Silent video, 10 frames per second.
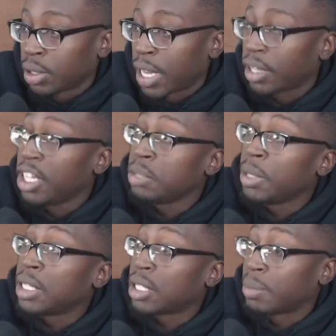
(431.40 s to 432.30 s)
That leads
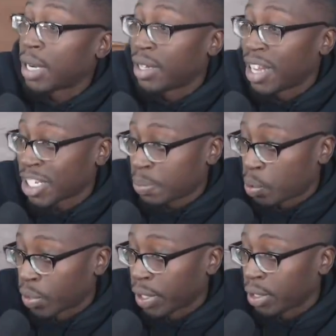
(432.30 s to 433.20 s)
me into my next
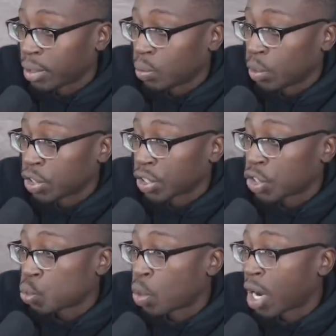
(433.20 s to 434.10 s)
point, which is
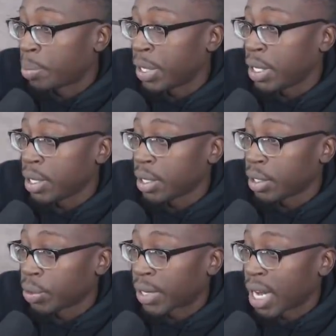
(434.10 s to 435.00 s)
swapping
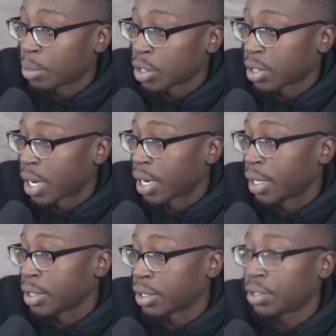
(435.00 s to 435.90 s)
your camera
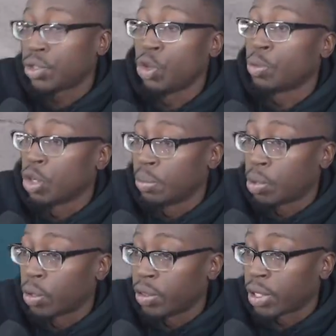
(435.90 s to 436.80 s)
sides. It's super
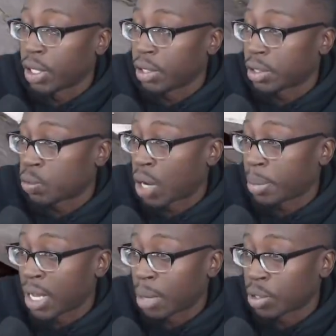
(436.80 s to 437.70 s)
important that you
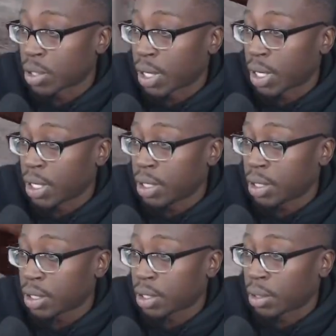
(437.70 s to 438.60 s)
swap camera
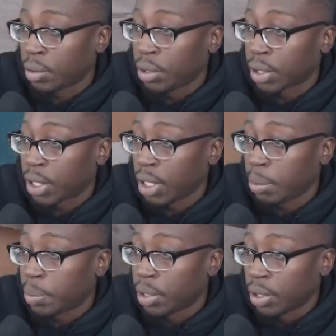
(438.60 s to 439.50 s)
sides so you
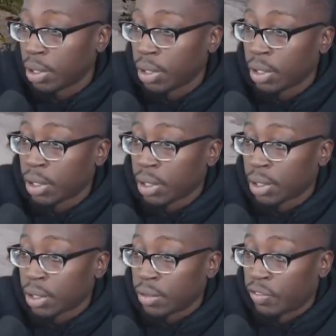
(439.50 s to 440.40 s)
keep
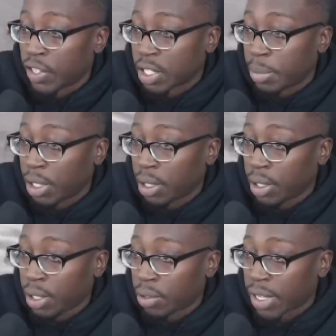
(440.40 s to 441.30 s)

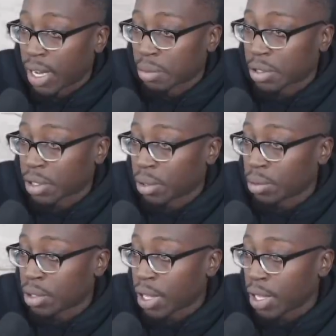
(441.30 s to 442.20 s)
visibility on the
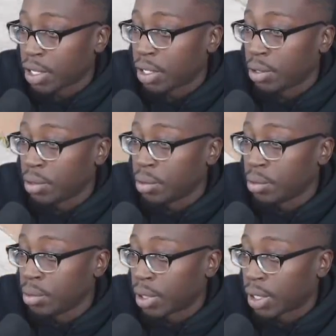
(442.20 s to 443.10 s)
obstacles that
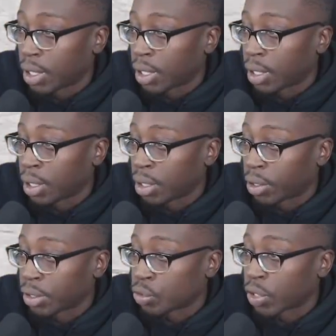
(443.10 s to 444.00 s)
you
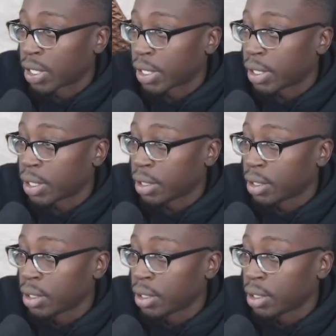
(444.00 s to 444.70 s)
are trying to hit.